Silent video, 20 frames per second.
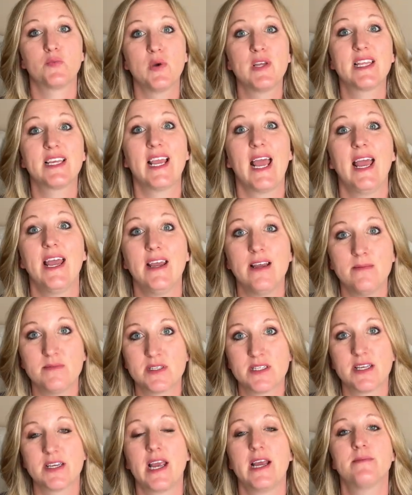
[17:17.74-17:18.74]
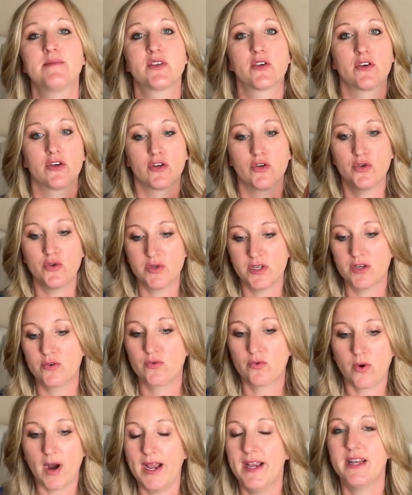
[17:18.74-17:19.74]
with games. The games are included
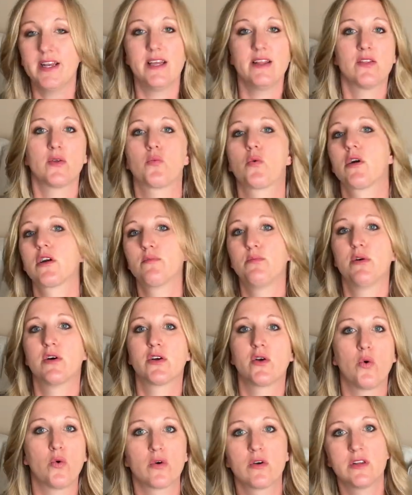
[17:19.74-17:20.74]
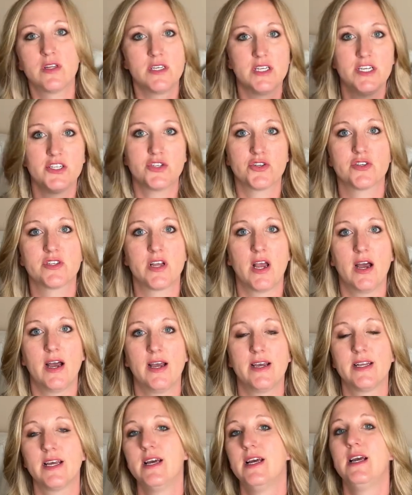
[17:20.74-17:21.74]
right in the workbook or in the teacher's
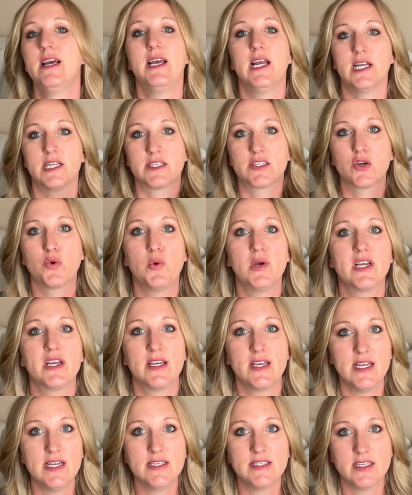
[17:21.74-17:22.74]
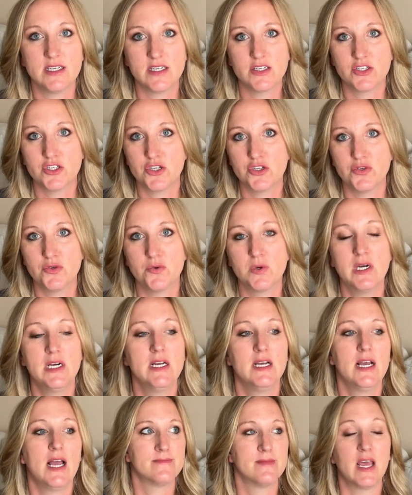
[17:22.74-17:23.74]
guide. It's quick and easy to do,
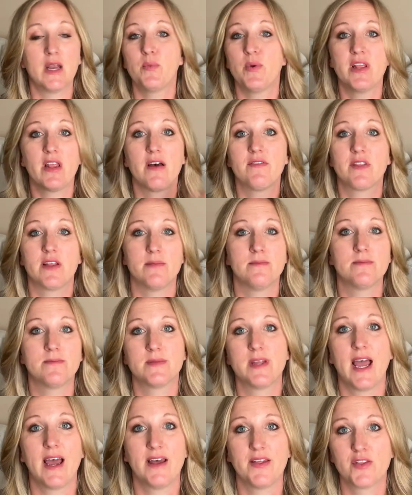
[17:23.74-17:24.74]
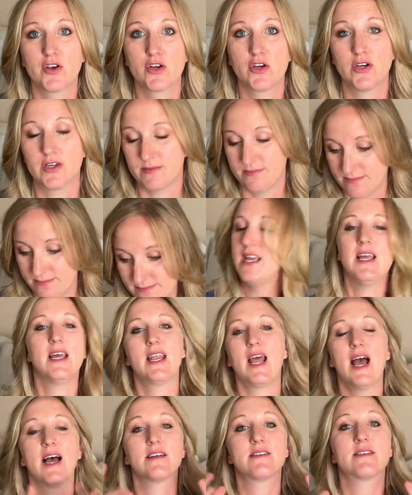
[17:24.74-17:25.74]
and we love them. Yeah, and they're good. It
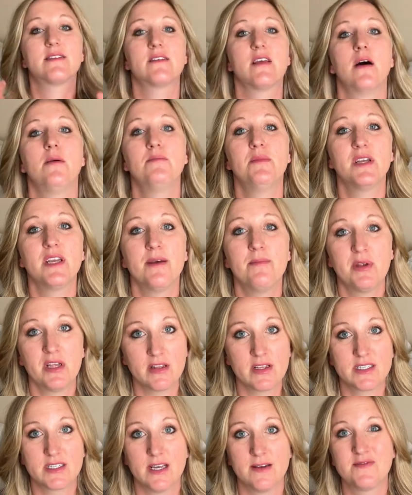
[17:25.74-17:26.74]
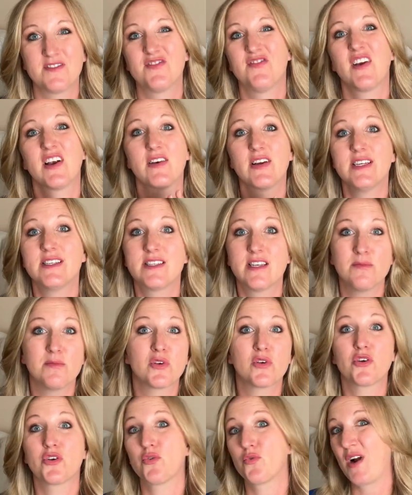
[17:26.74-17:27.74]
has some manipulatives, very
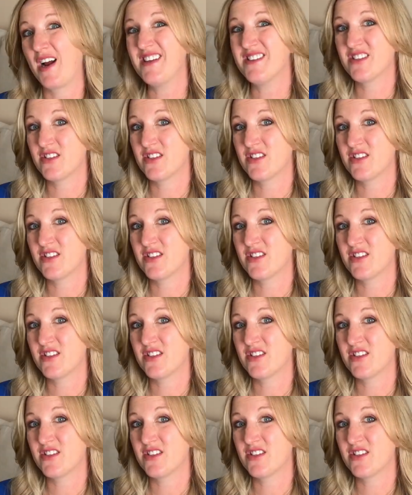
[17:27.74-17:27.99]
similar to Right